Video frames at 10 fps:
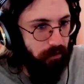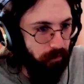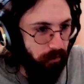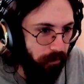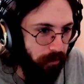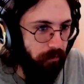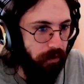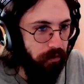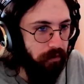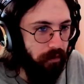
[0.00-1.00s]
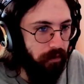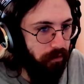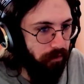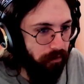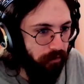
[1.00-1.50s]
of learning music is
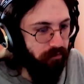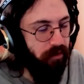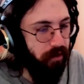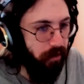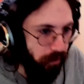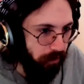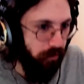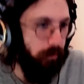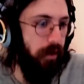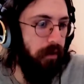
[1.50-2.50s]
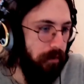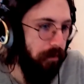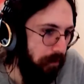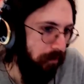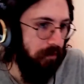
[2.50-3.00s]
just recognizing patterns,
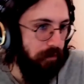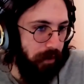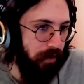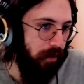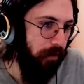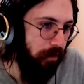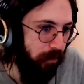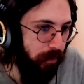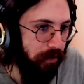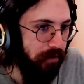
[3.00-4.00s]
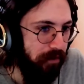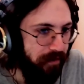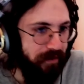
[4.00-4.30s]
which is why I love it so much.